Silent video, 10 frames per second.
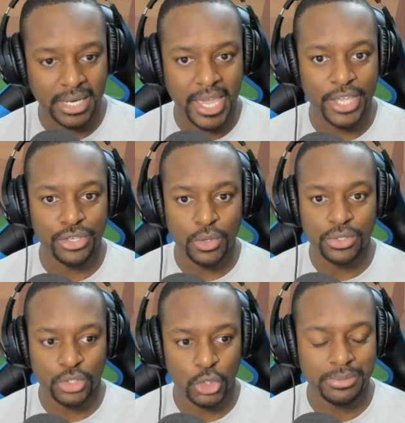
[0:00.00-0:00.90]
a
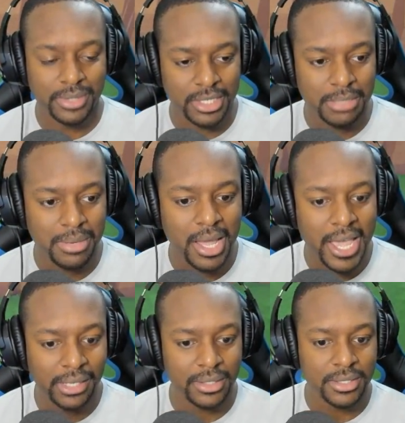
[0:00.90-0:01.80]
YouTube-themed
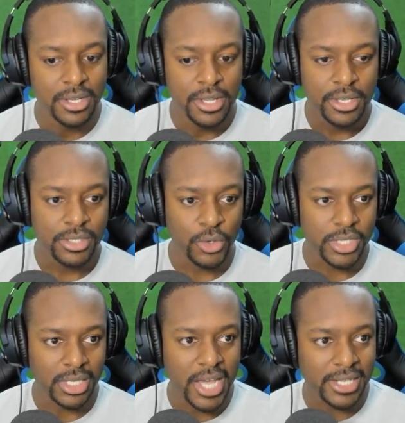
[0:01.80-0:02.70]
island. So
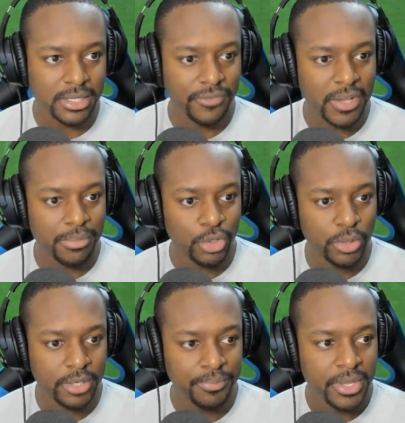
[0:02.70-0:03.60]
there's a lot of stuff I'm
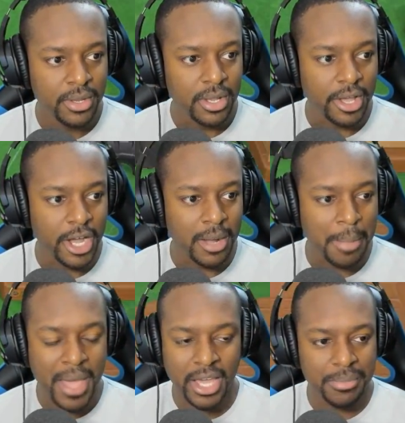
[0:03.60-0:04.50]
doing. Uh,
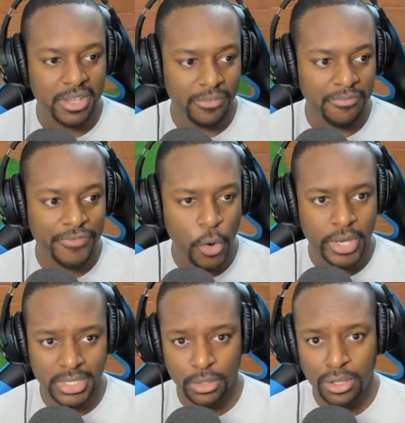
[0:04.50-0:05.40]
I'm not going to be
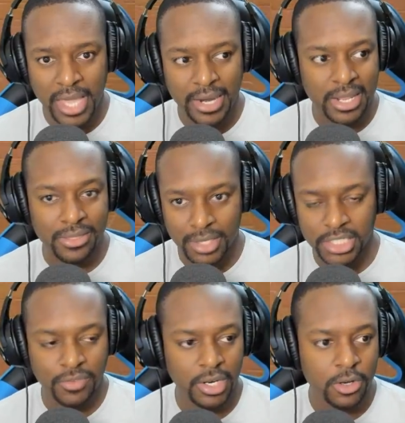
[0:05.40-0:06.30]
focusing on that in
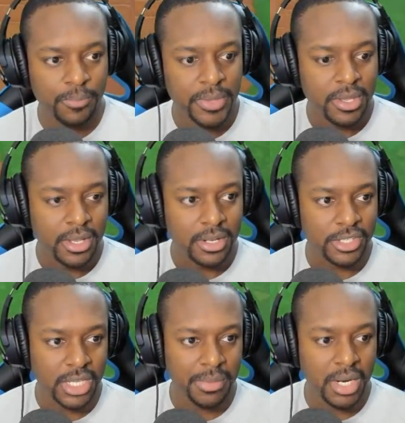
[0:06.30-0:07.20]
this video.
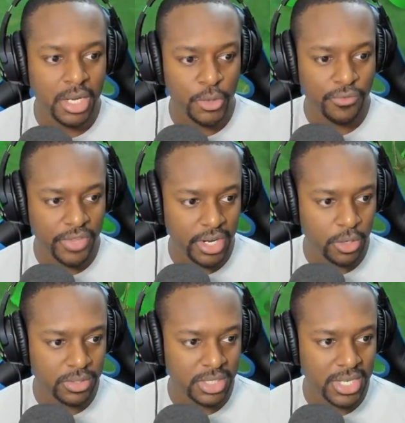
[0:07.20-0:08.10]
There's going to be another
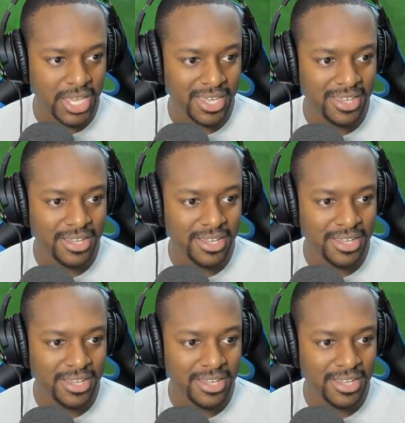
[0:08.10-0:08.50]
video today